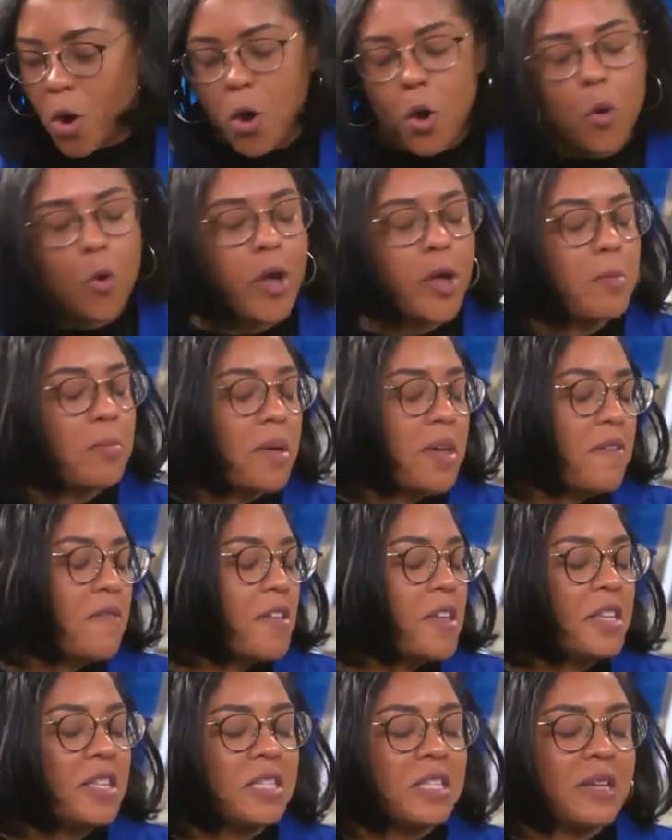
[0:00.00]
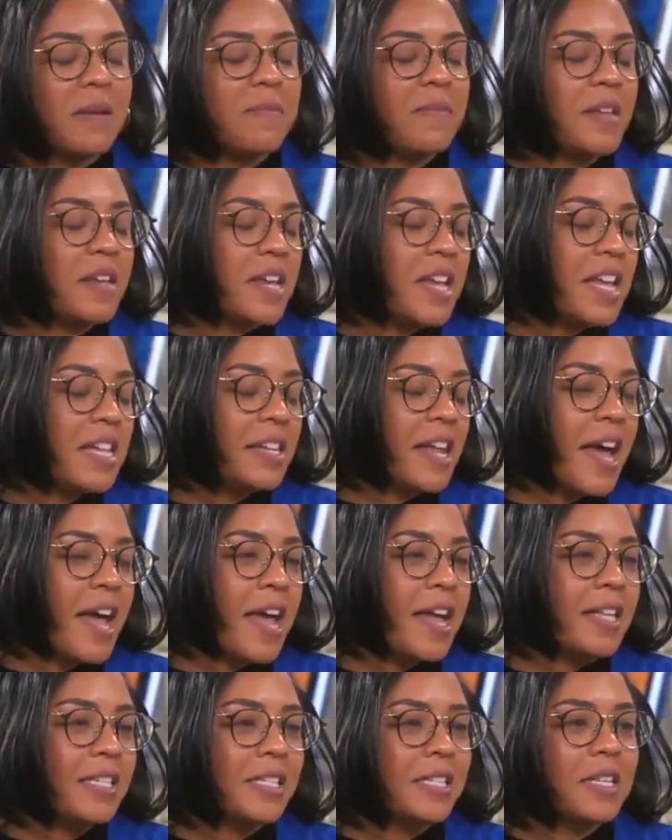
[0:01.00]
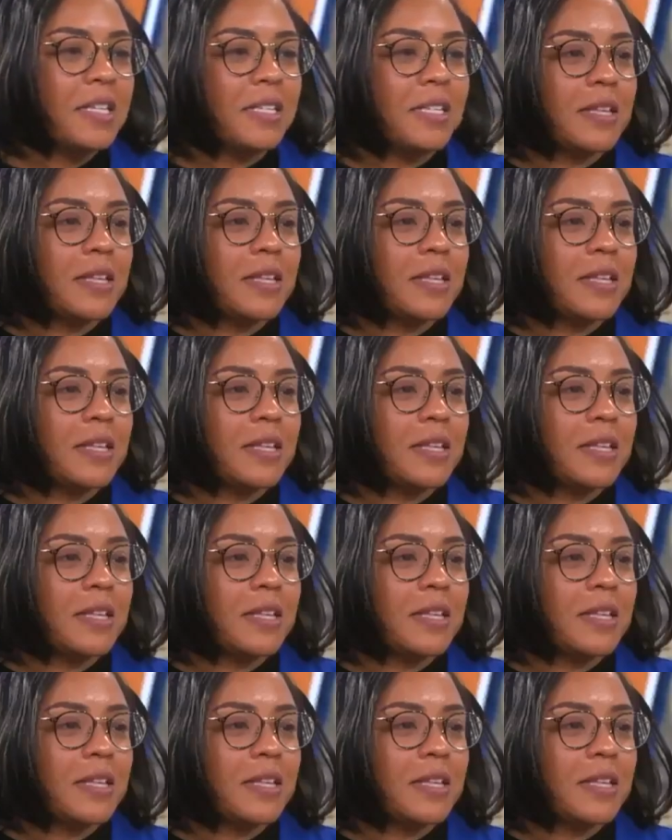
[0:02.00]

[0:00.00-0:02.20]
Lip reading: Quick pivot, something he likes,